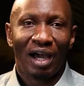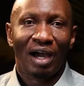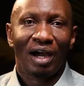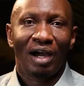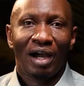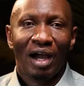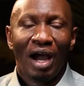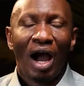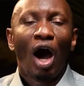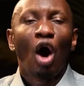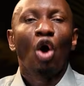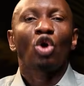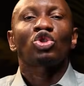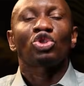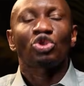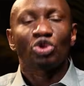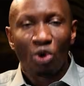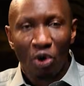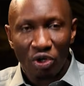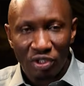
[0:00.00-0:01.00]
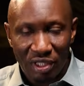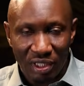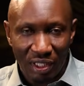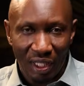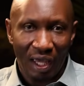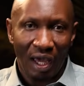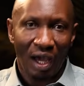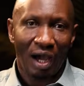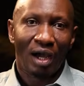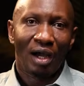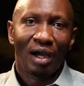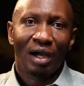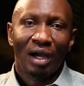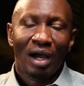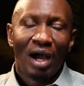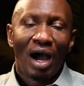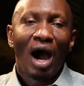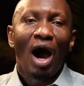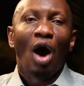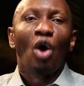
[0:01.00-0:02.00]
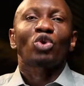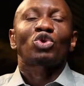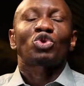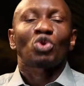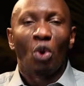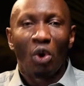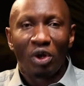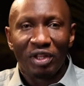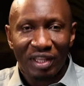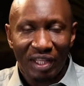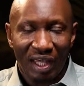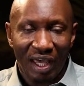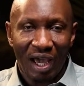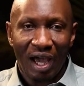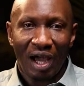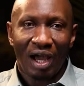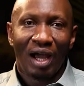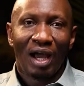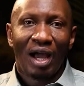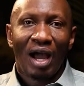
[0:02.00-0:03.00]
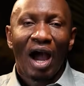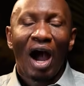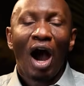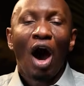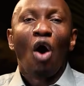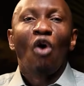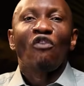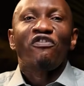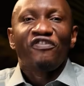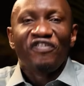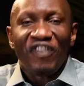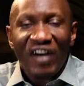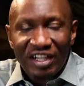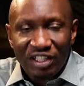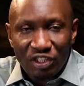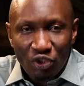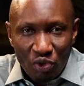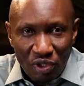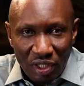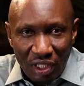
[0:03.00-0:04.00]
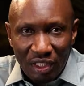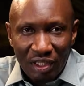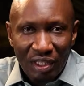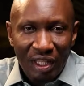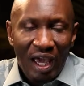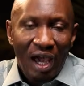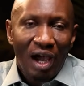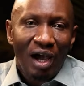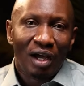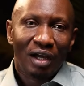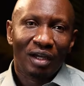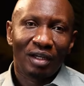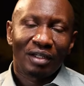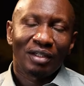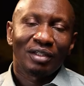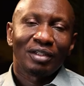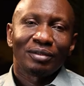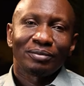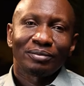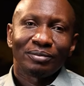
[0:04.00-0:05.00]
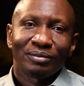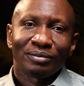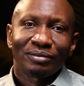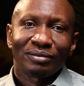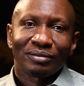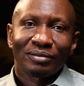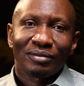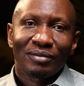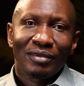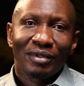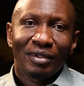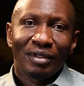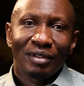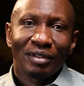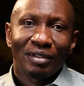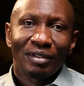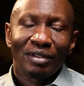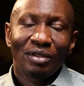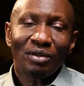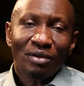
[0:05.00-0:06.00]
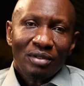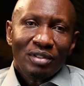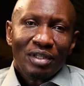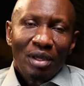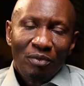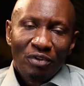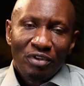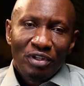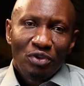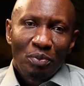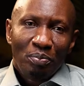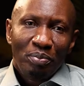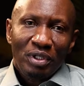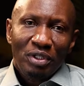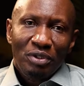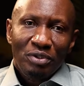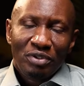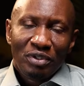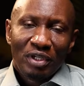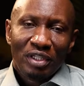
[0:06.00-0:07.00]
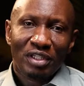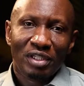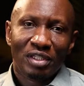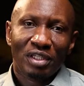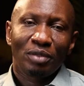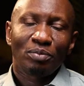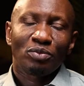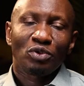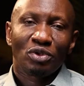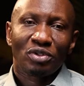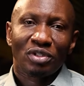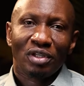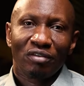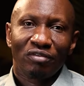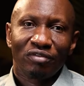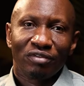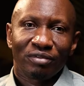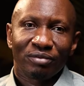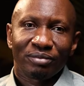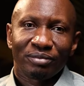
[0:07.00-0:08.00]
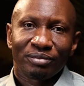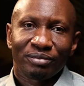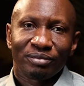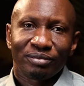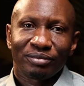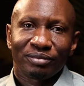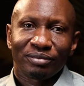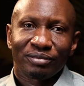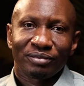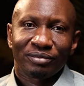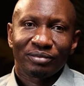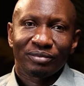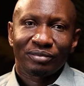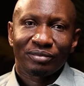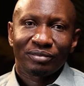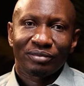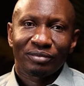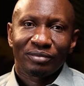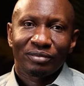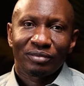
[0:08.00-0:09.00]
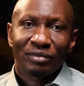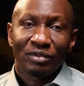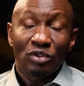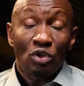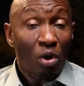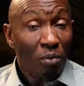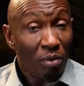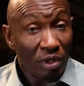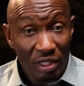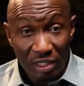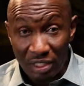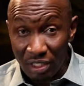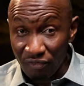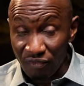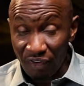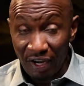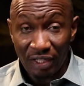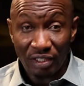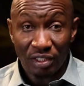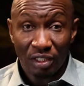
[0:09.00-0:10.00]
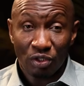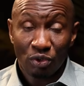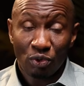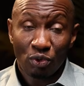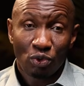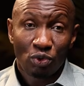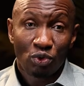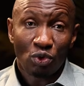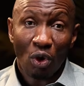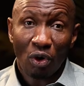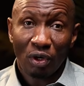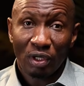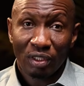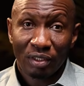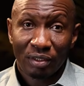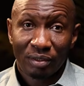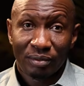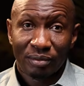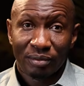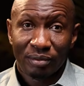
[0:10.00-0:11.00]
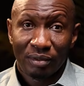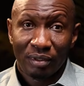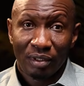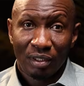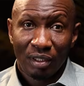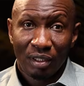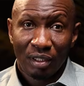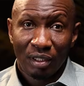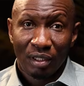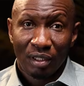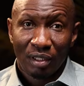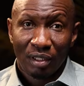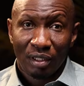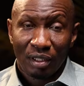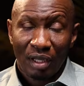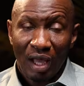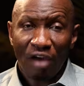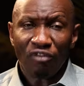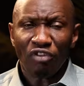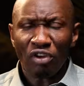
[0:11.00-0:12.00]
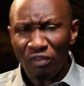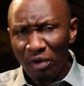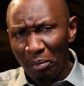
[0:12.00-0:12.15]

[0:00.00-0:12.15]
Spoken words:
are, how short they are, how tall they are, how fat you think they are. You know, some of these opinions you can just keep to yourself. Nobody has invited you to talk. Have you